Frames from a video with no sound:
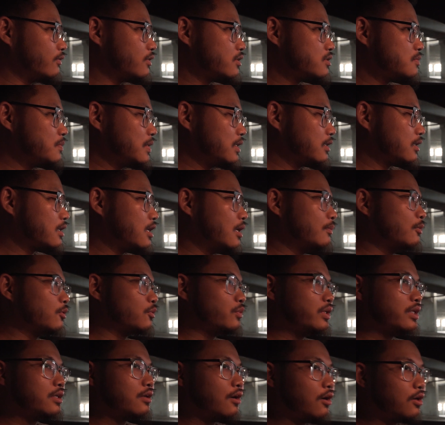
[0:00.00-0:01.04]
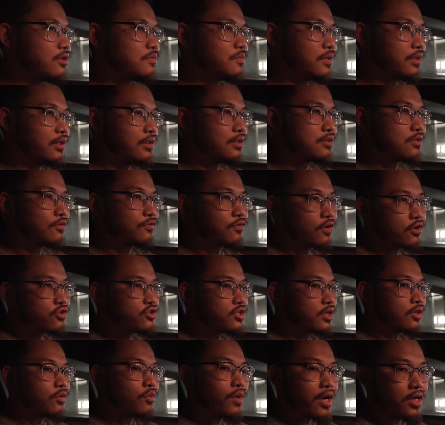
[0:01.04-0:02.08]
There's been a couple recalls, but it's the first
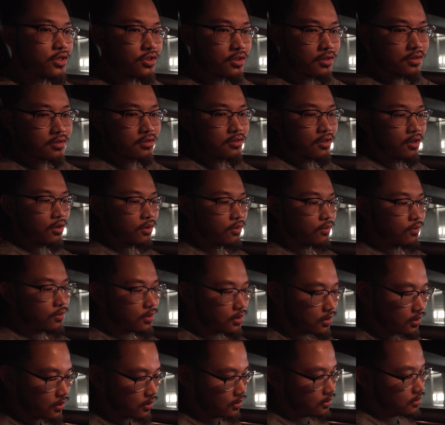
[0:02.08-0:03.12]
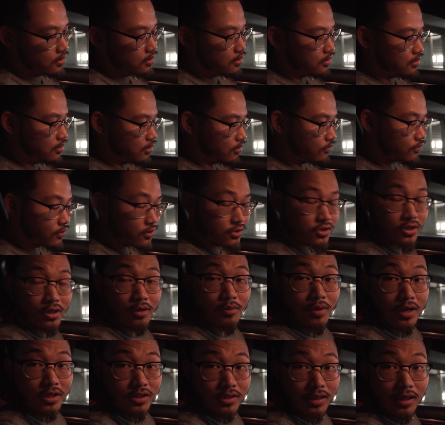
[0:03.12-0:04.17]
generation. So, first
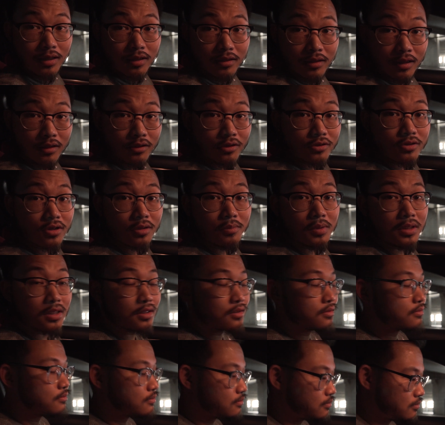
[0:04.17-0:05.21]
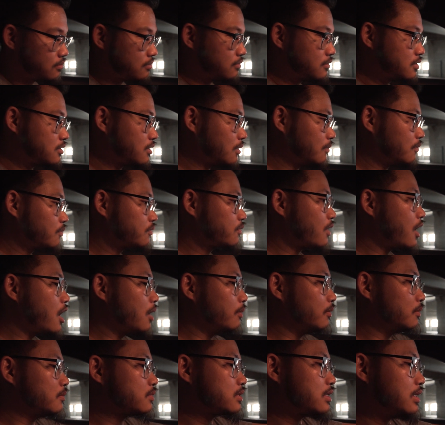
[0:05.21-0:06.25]
generation anything, there's going to be some
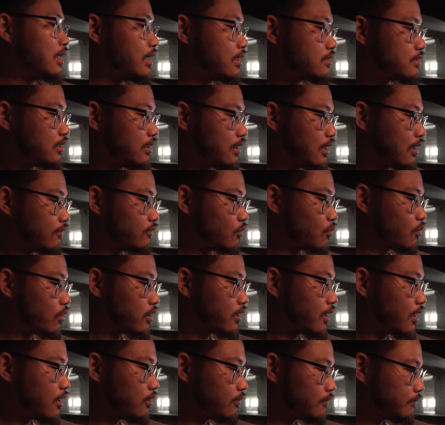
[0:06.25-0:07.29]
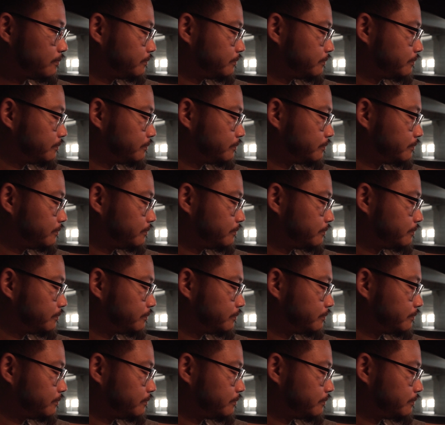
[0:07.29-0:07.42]
problems, kinks they have to work out.